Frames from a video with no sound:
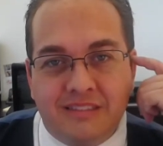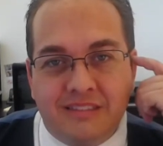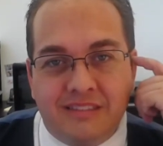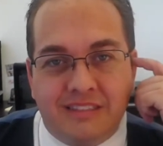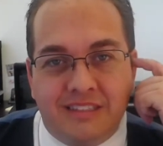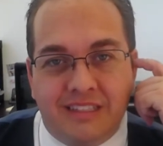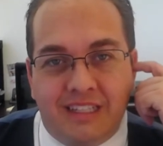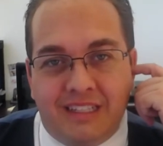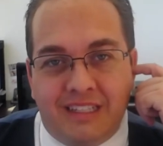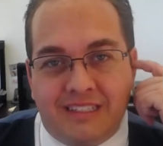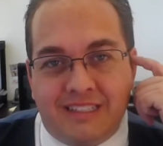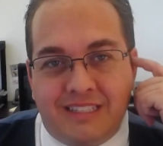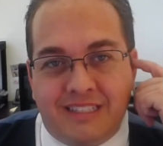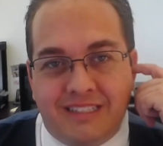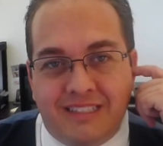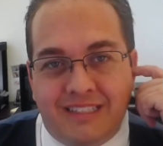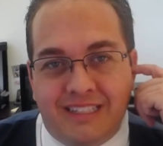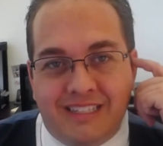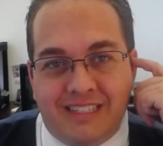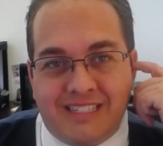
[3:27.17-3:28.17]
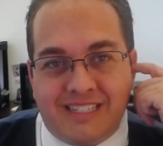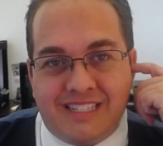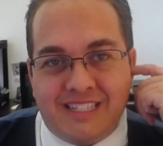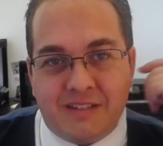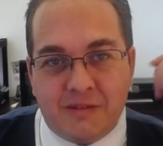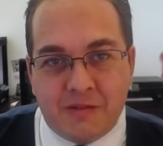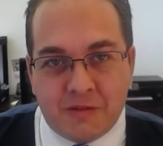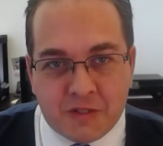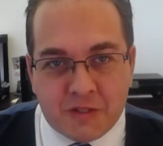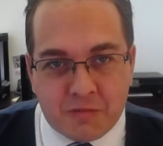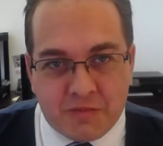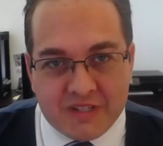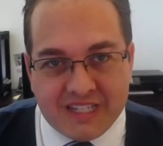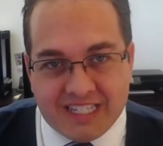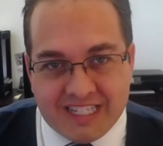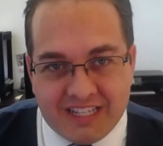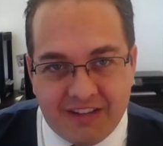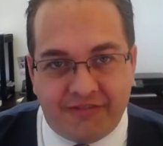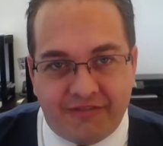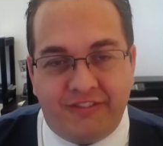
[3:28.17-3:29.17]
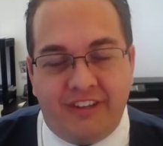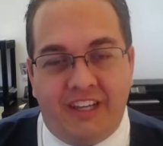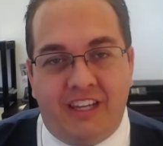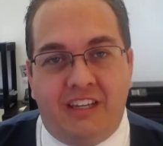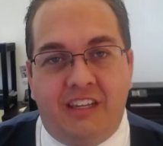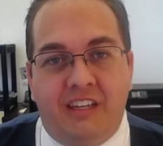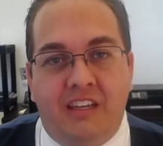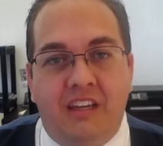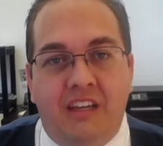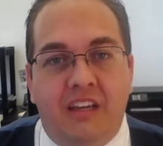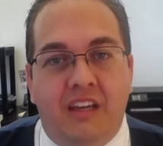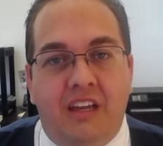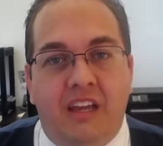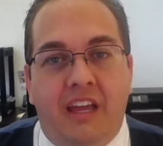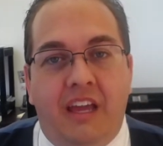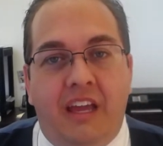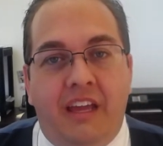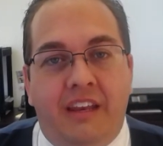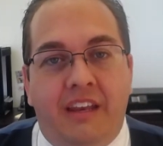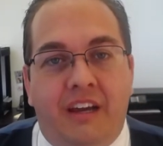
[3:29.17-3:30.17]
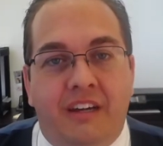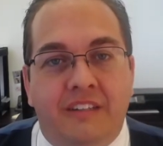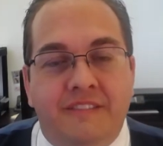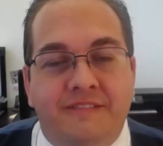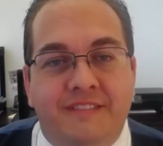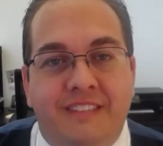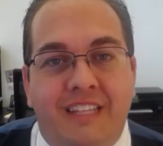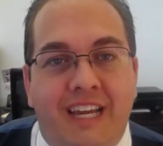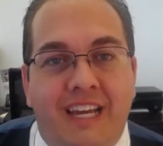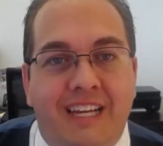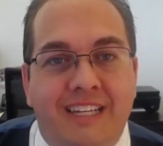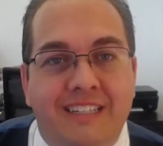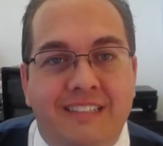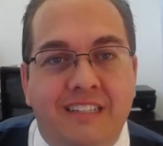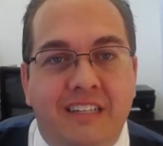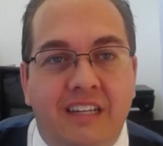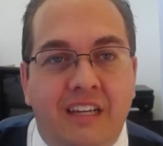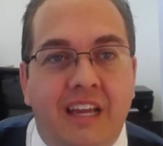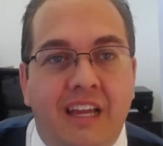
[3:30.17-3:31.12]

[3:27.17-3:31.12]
that is specific enough that,